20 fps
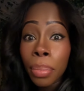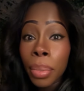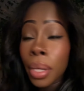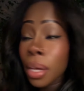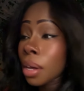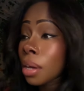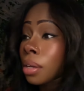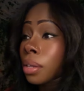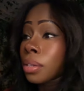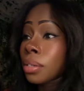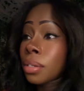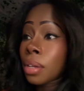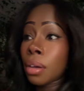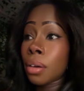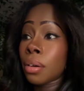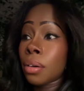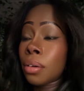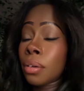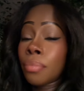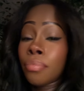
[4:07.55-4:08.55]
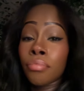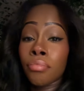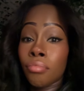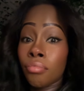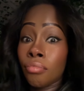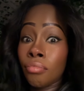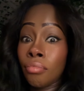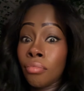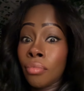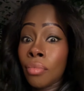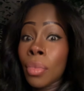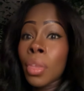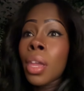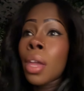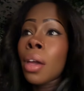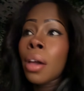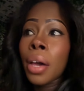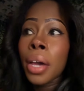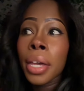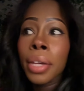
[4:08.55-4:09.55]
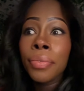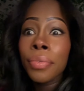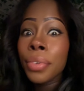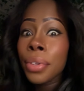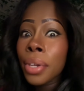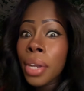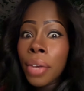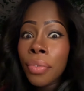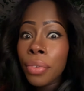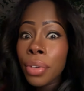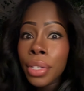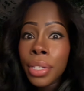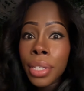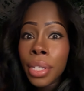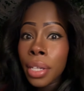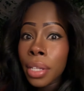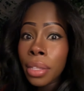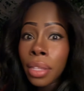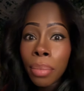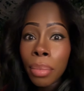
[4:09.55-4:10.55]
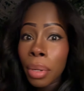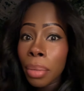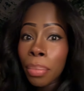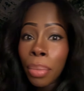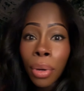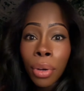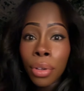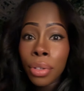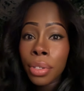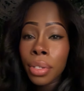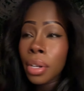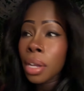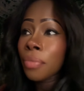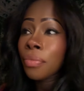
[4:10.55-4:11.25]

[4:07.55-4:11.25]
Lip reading: because I've never seen them in person.